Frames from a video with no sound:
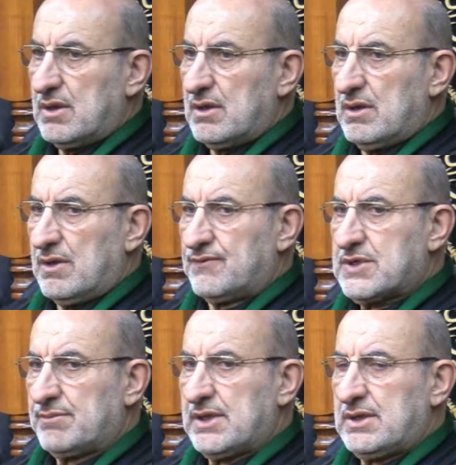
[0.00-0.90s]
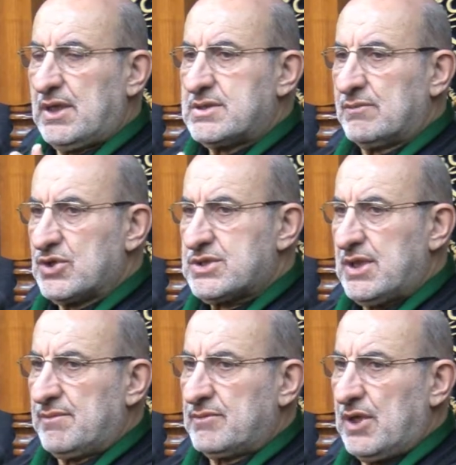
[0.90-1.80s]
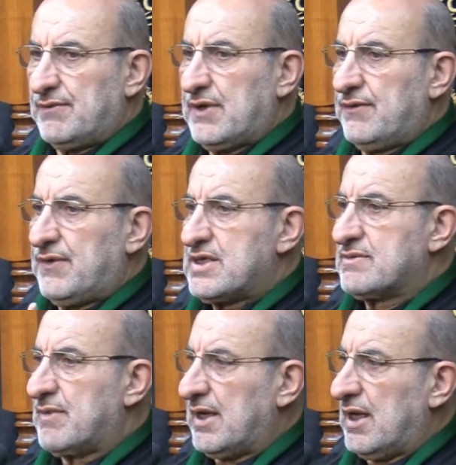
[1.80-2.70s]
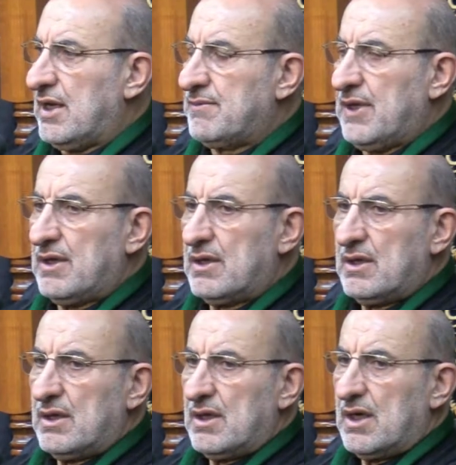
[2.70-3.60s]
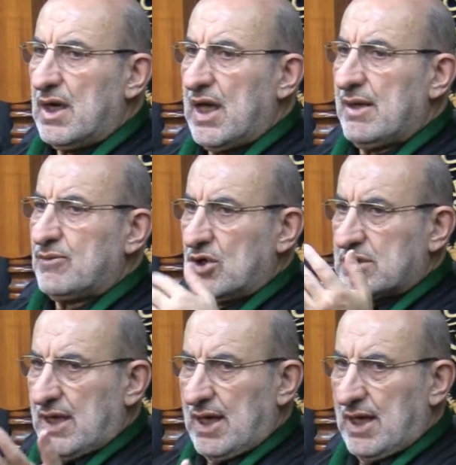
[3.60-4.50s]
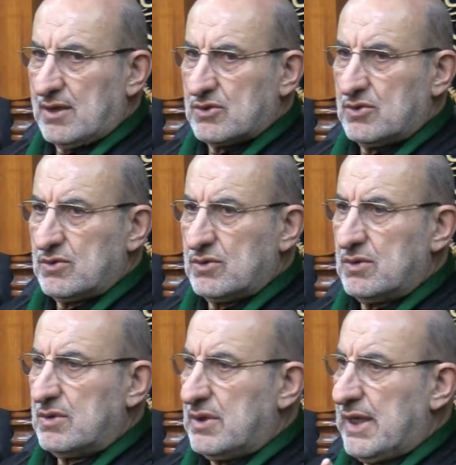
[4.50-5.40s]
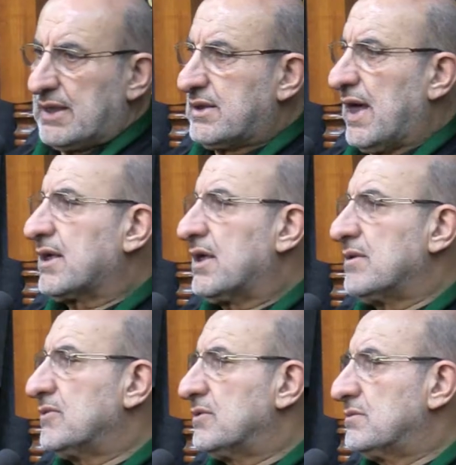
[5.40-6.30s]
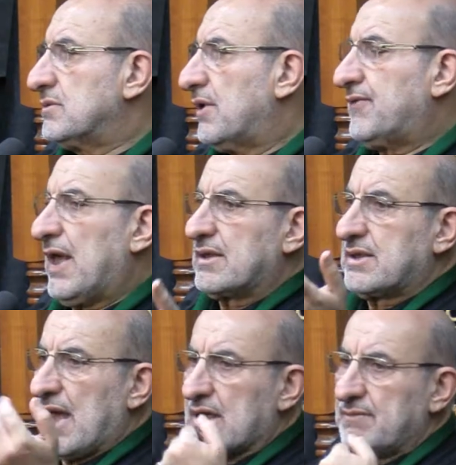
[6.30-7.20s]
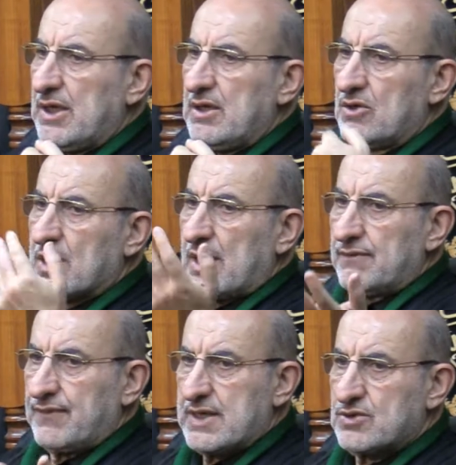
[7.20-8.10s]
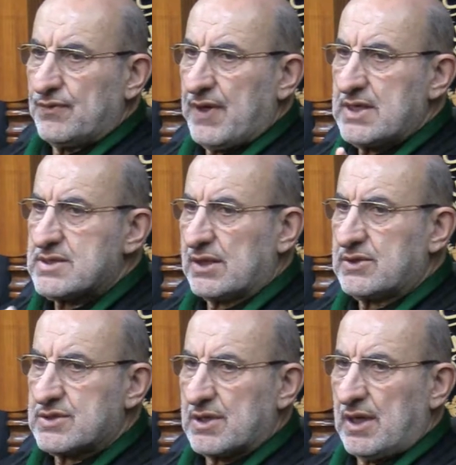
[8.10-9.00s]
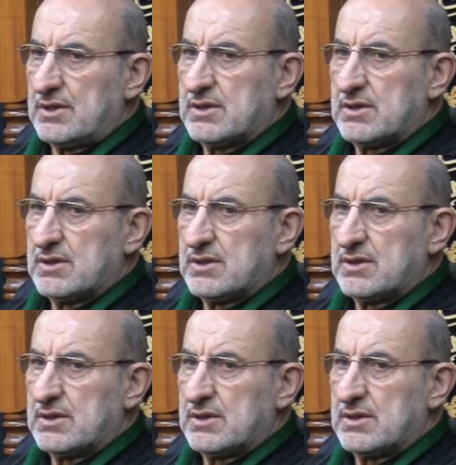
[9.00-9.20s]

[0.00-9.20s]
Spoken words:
If somebody is a Muslim, even if he is my enemy, I am not allowed to attack him. If he attack me, okay, face to face, that is right.